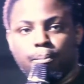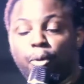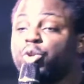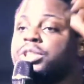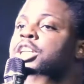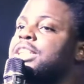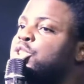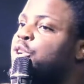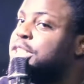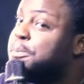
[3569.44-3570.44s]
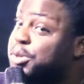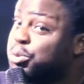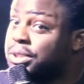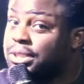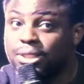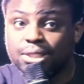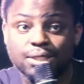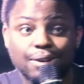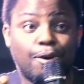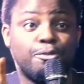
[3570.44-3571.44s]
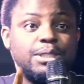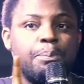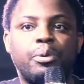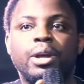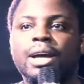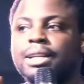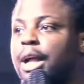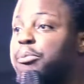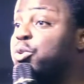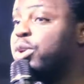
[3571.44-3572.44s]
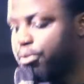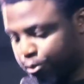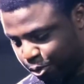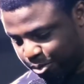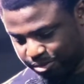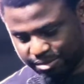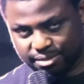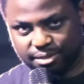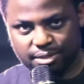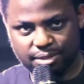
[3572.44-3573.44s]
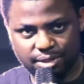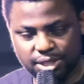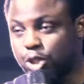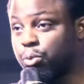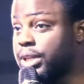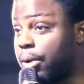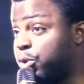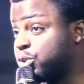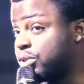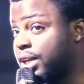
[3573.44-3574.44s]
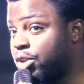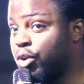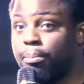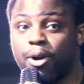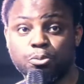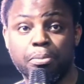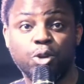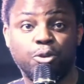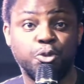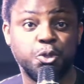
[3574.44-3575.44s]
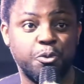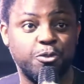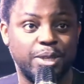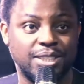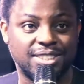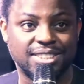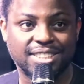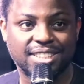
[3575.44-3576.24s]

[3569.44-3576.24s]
But you see, it's not the beauty of the prayer that I'm looking for. This is what I want to tell you about many of those movements.